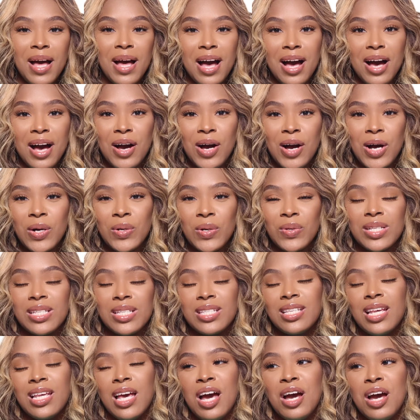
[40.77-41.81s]

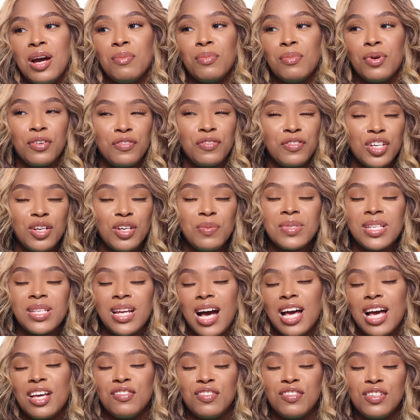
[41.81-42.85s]
about perfumes
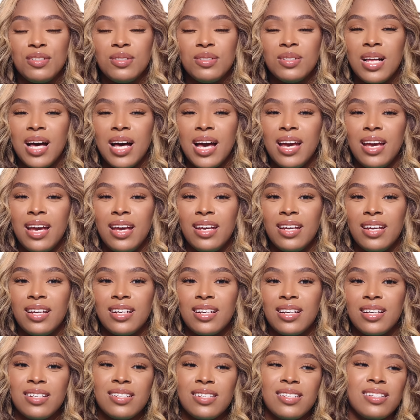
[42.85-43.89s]
that I feel
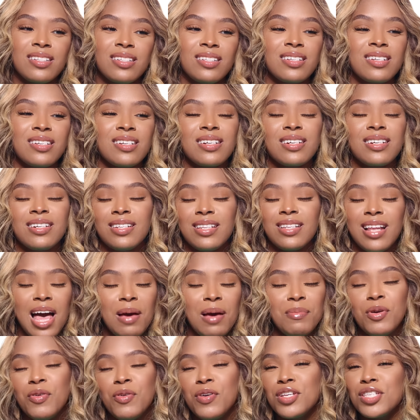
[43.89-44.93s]
like
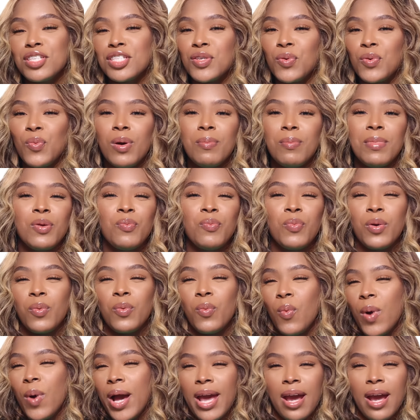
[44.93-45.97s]
glamorous women
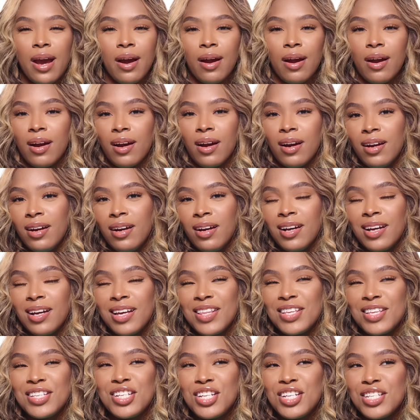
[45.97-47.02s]
would wear.
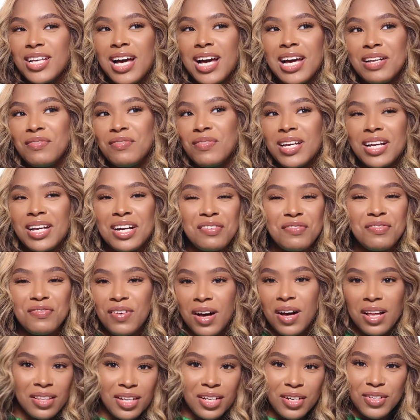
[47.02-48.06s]
This is just kind of like a
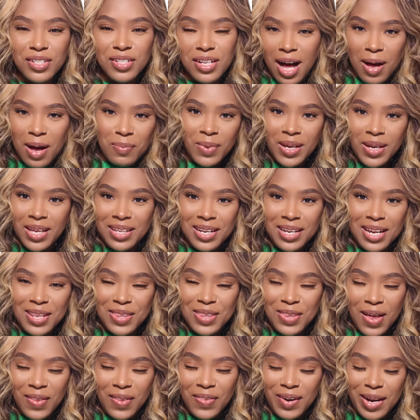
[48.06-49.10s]
fun little topic that
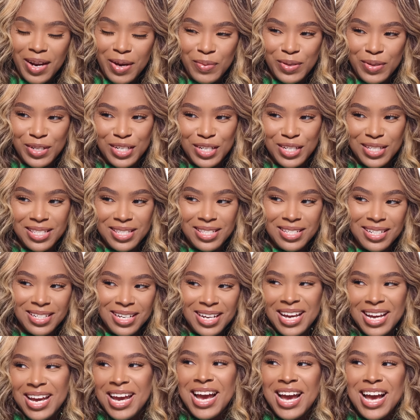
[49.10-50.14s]
I thought that I would
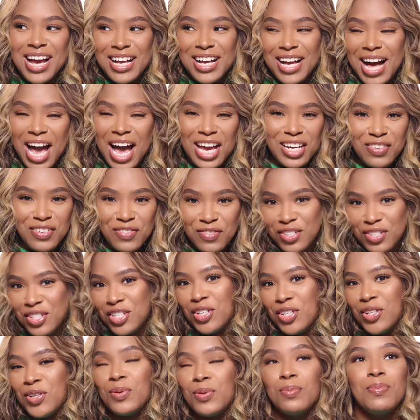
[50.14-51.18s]
just kind of
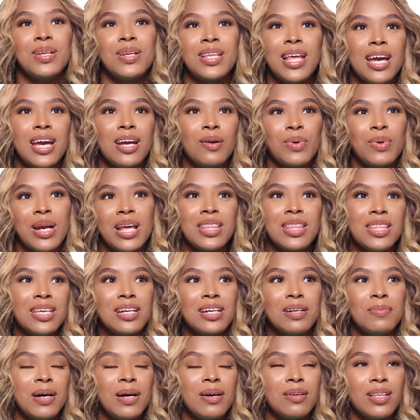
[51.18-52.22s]
do, but like when I
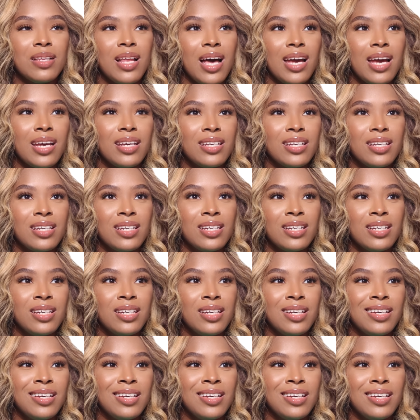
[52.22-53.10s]
think about like